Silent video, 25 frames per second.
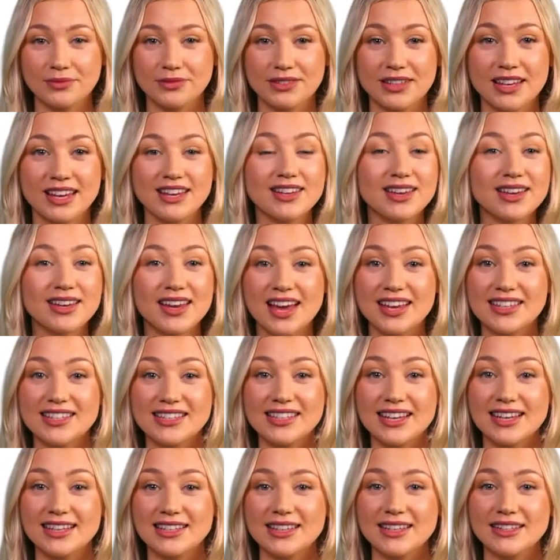In the last
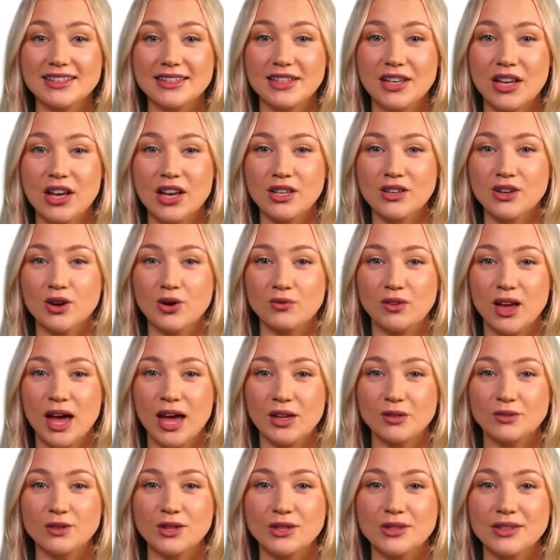sentence, the
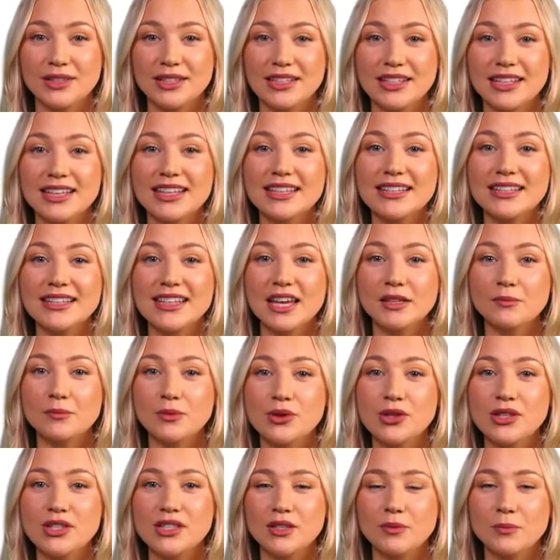writer uses an example
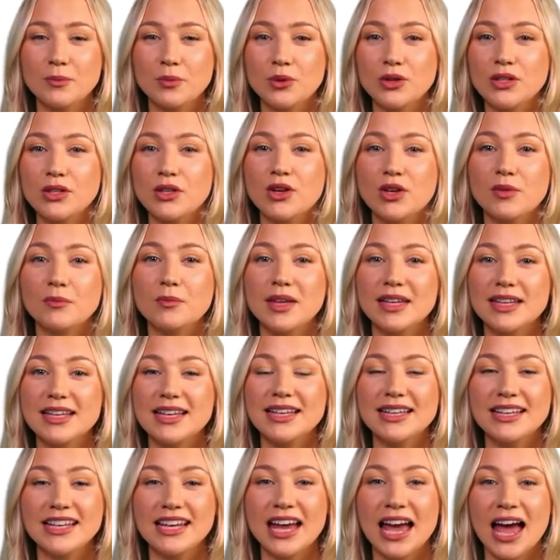to support their
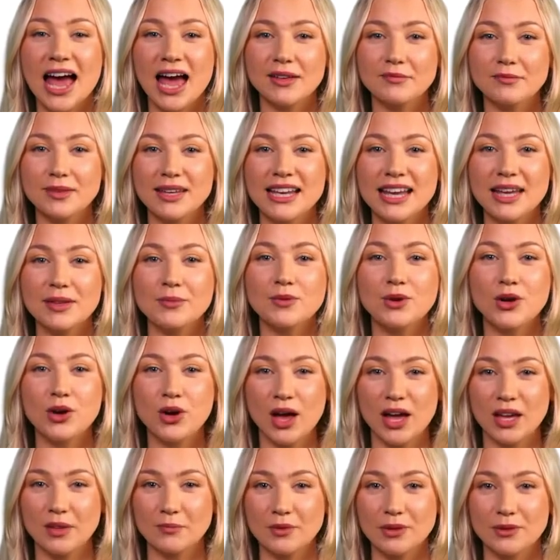opinion and make it more
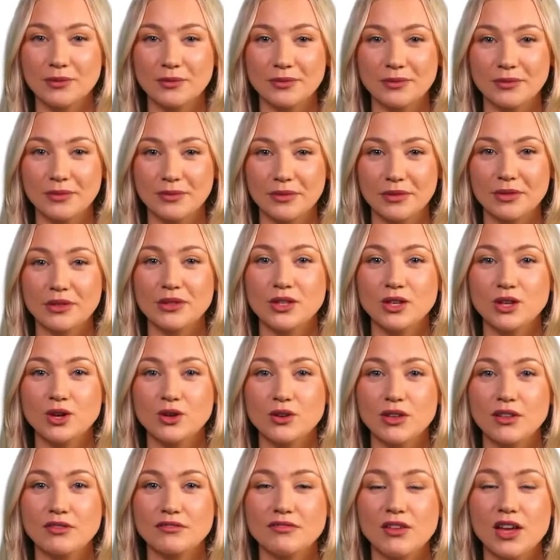credible. You
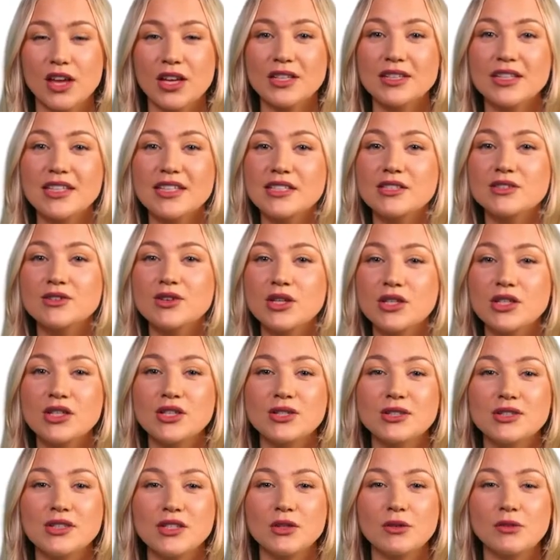can follow this
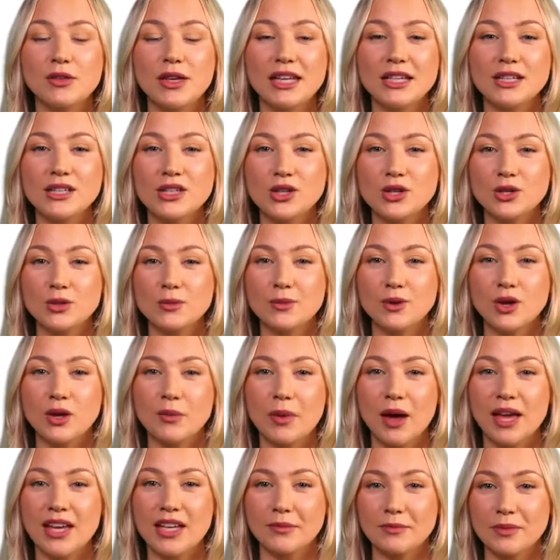structure to create 2 more
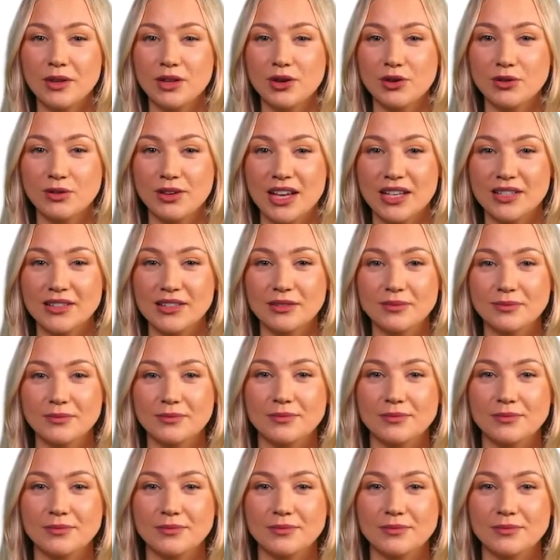body paragraphs.